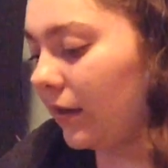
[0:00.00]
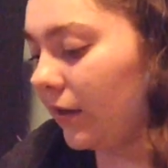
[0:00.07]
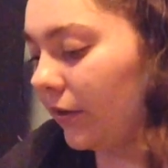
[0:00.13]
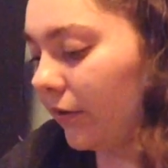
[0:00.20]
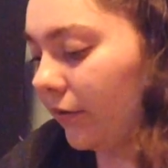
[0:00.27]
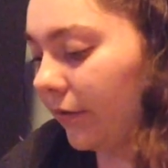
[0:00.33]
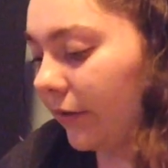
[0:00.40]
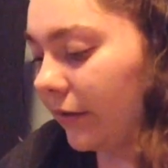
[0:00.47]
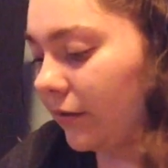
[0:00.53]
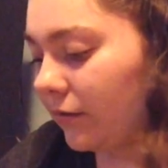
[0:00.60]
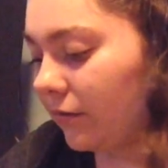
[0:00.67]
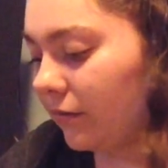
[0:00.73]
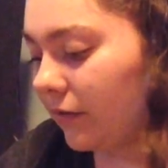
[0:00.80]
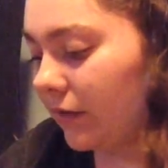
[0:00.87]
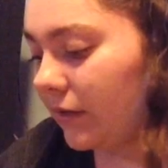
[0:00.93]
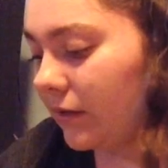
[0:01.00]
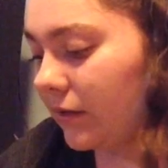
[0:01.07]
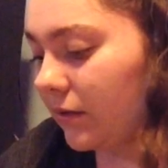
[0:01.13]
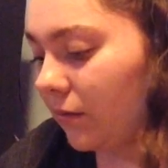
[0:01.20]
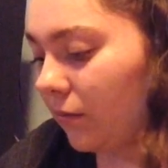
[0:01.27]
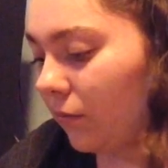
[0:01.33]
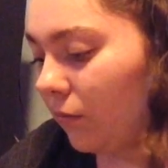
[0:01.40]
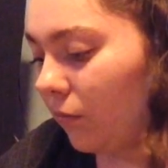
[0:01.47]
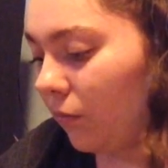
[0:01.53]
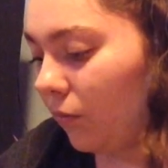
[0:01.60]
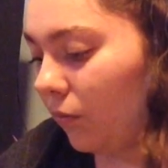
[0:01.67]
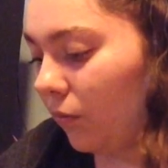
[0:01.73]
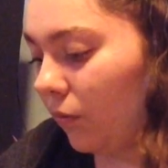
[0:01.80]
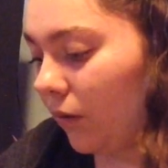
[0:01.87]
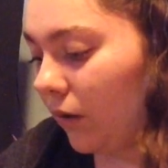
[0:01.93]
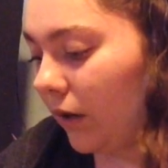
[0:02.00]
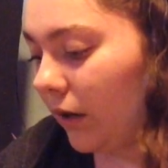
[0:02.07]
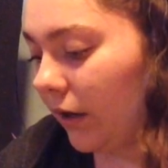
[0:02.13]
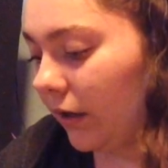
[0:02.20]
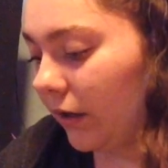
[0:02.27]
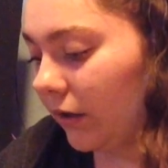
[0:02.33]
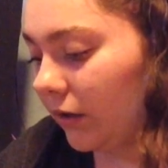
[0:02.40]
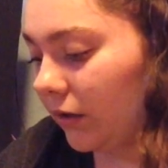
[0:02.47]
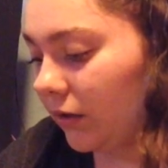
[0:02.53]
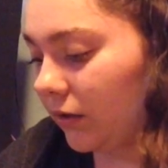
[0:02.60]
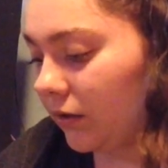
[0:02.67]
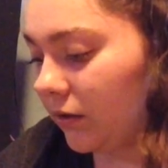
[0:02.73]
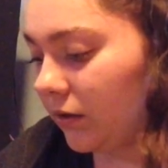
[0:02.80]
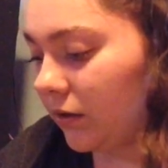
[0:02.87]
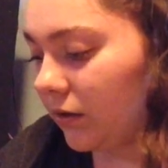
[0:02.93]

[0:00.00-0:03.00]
I'm going to get some water,